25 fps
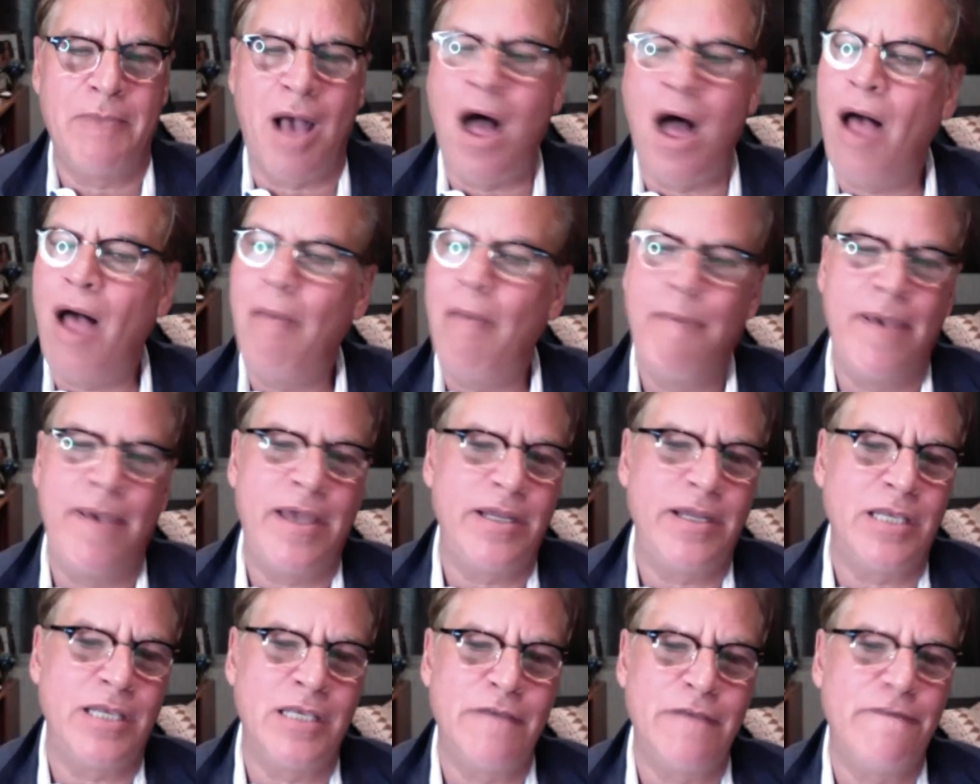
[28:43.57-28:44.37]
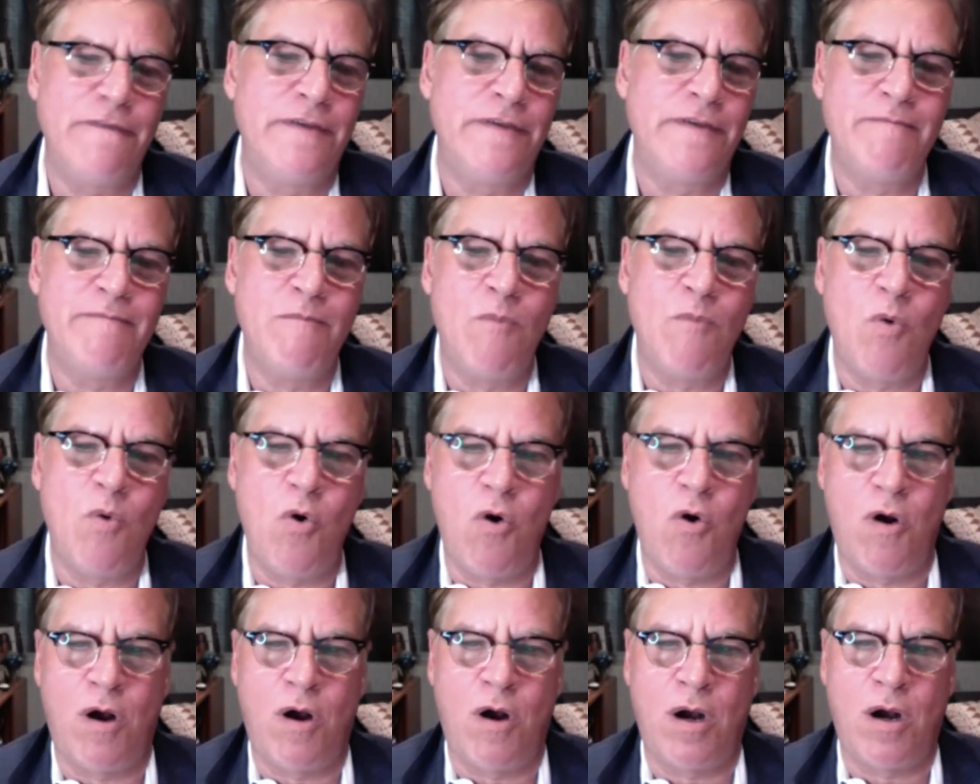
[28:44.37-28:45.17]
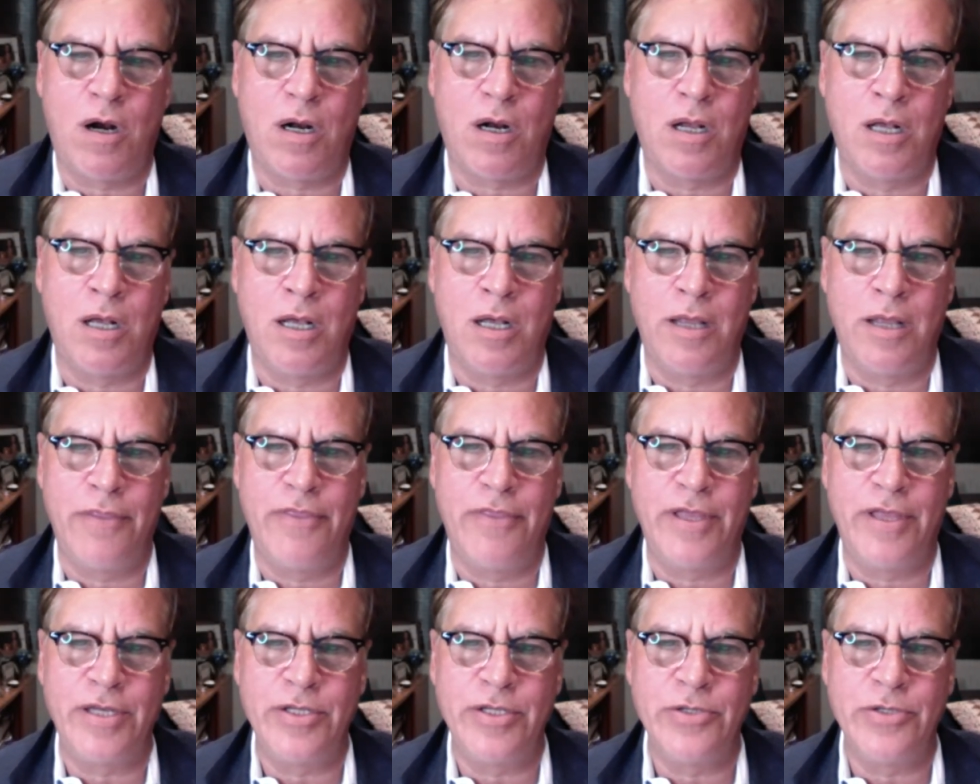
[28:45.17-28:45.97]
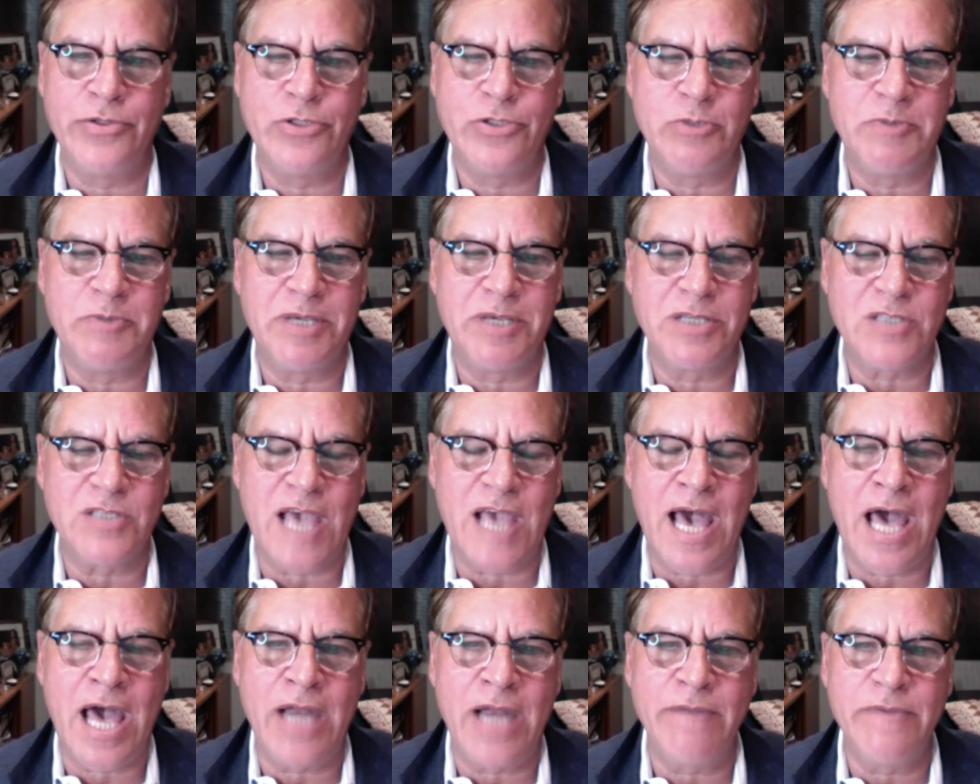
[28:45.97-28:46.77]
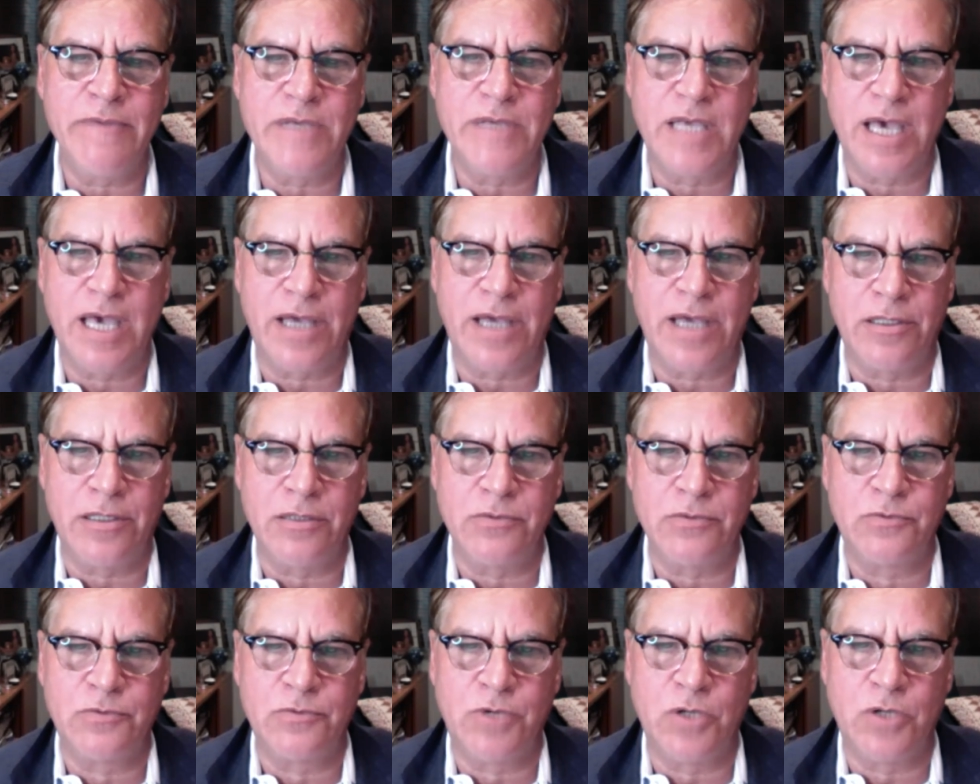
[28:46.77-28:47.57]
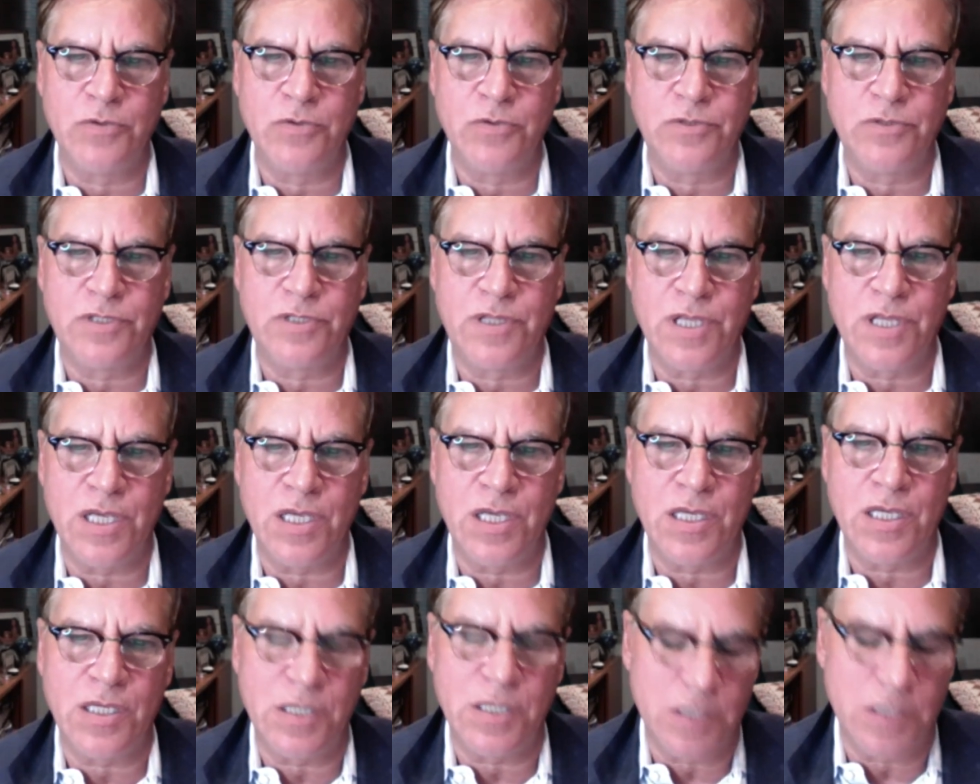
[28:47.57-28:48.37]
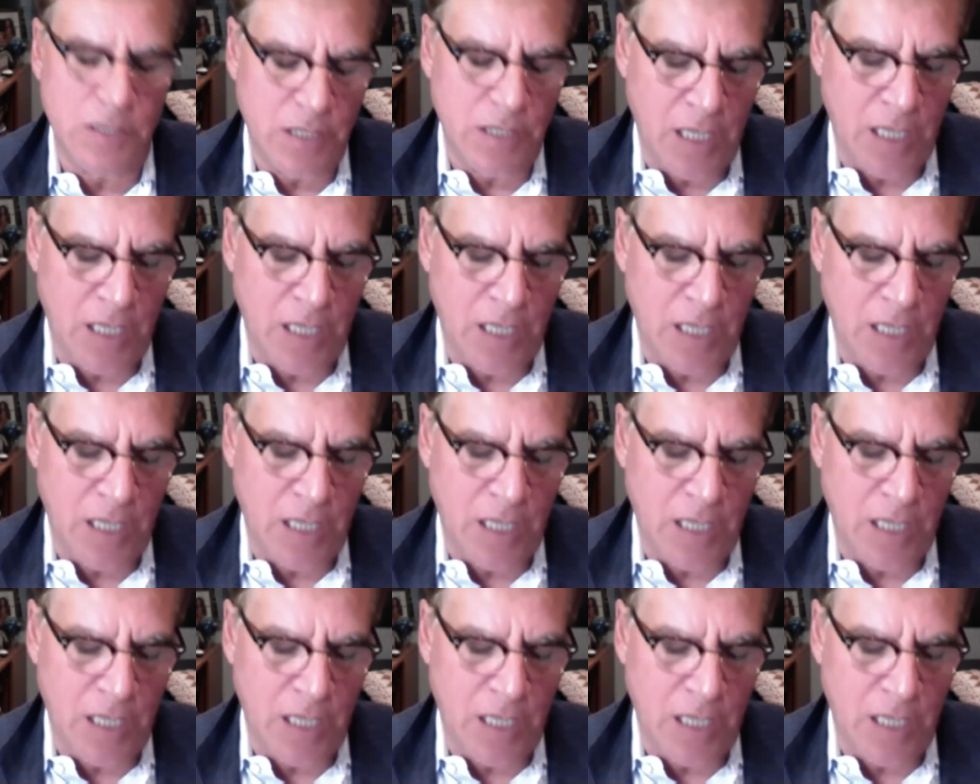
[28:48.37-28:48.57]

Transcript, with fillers: I'll bet even more uh, than you do because Adam Guettel wrote the.